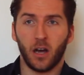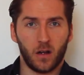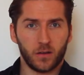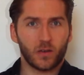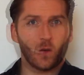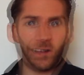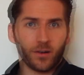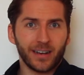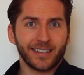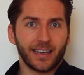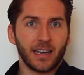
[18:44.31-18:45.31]
also
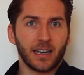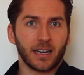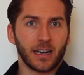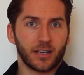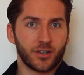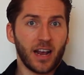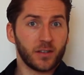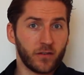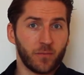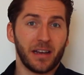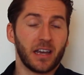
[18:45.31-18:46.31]
risking a chance
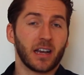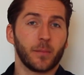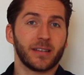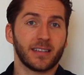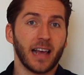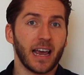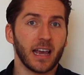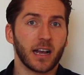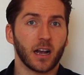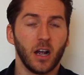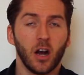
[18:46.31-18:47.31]
of making a
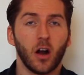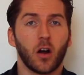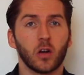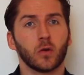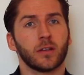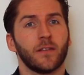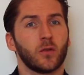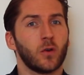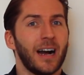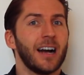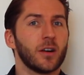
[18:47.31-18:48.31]
mistake, or you would have
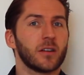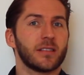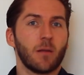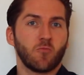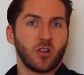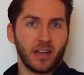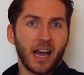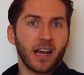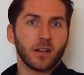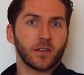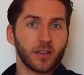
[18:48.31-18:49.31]
to hire someone
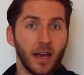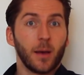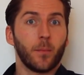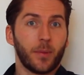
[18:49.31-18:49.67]
else,